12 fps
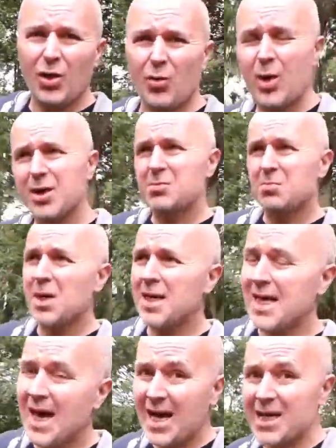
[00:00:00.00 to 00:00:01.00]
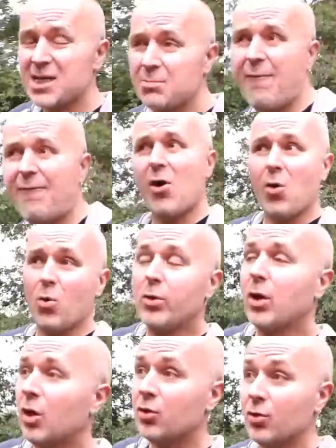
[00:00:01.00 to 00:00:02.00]
Otherwise me and my
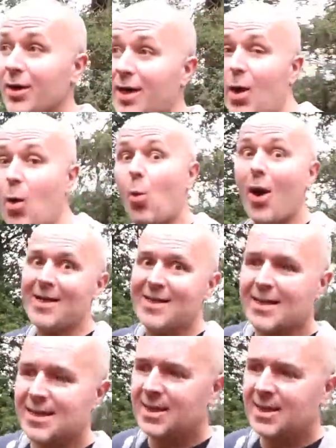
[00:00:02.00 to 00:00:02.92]
phone are going to get wet.